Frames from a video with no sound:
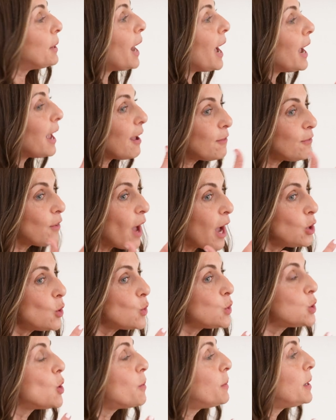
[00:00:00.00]
But I
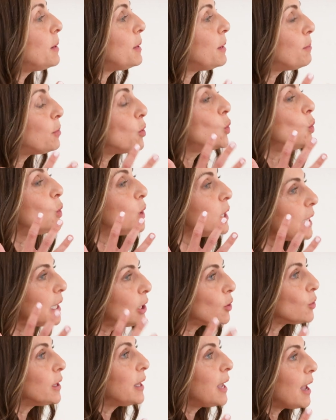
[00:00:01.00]
know so many people who
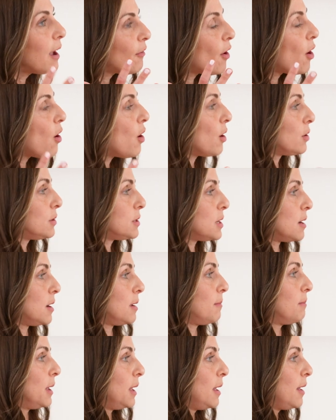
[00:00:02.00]
literally have a hard
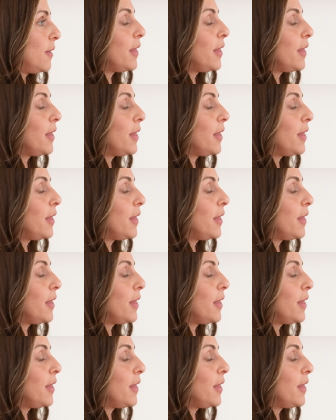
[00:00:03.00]
time.